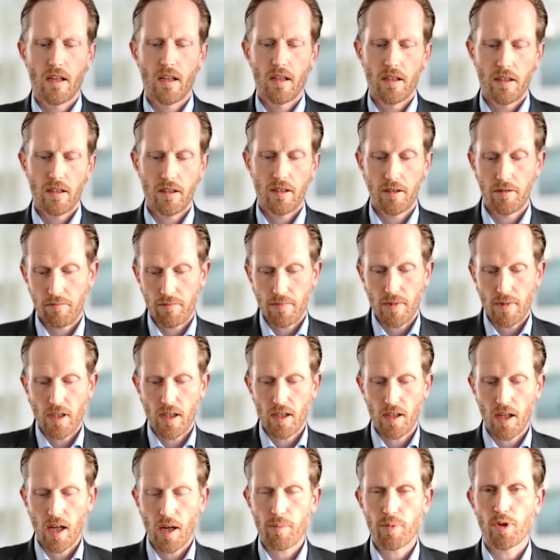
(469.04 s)
Um,
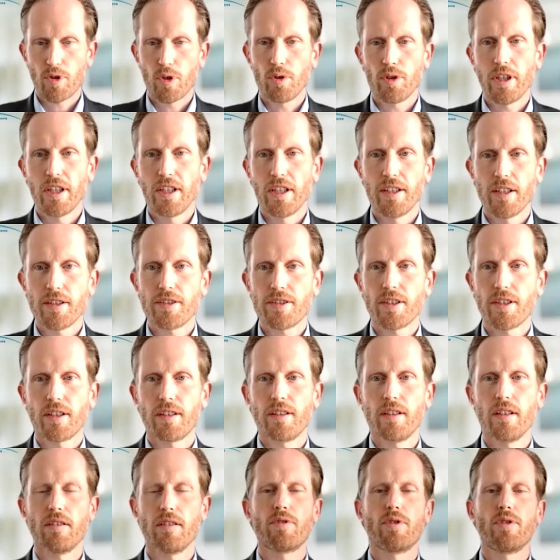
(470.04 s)
absolutely, yes. I
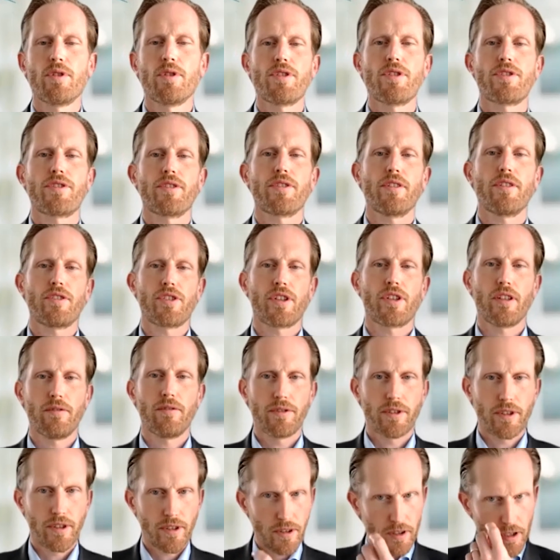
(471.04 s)
think, of course,
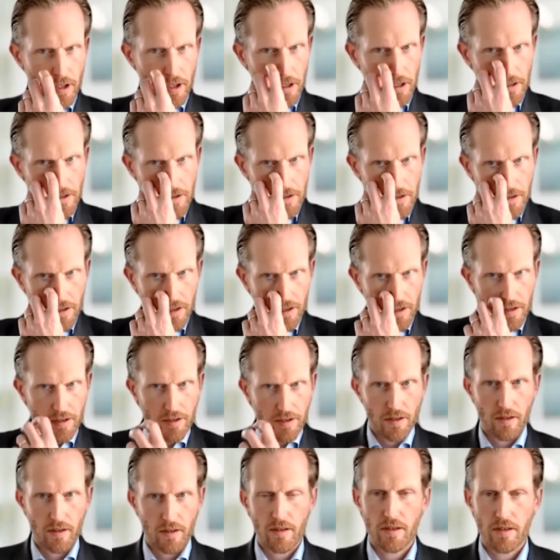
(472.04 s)
children is,
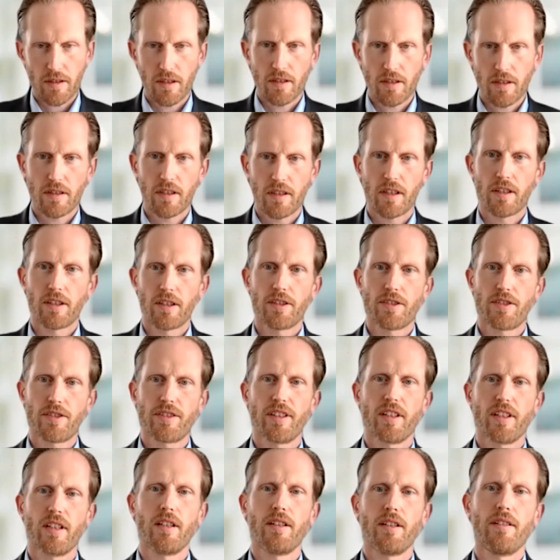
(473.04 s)
is since they are
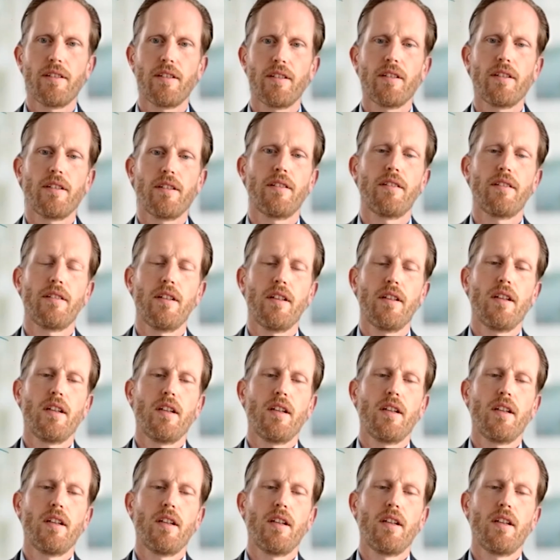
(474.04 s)
still in, in